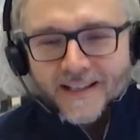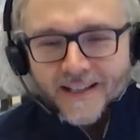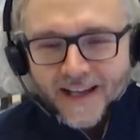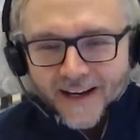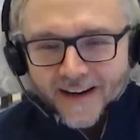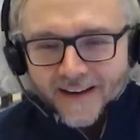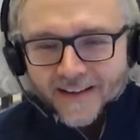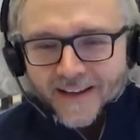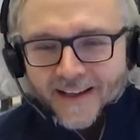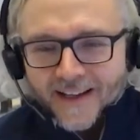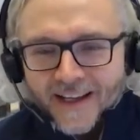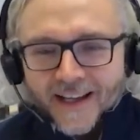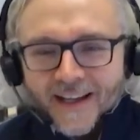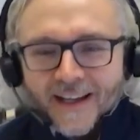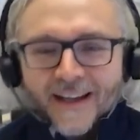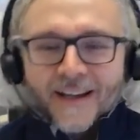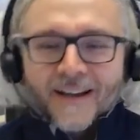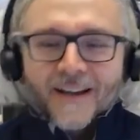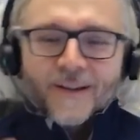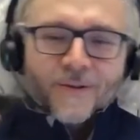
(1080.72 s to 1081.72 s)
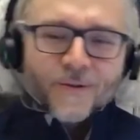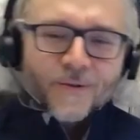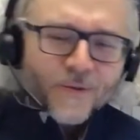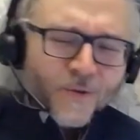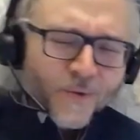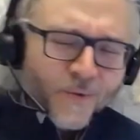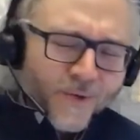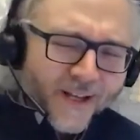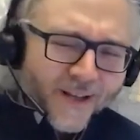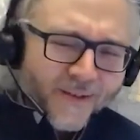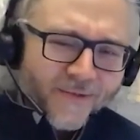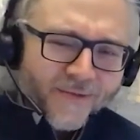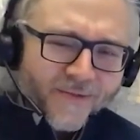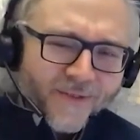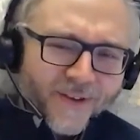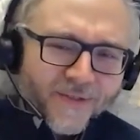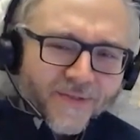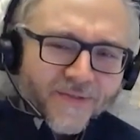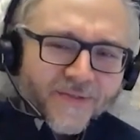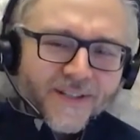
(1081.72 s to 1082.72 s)
steadily through
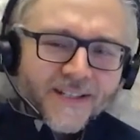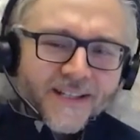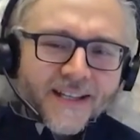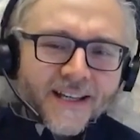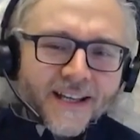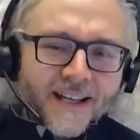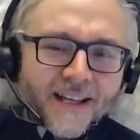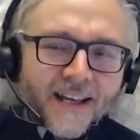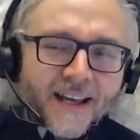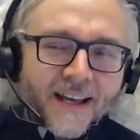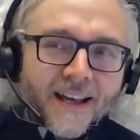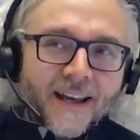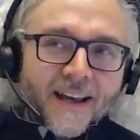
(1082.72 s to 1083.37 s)
2050,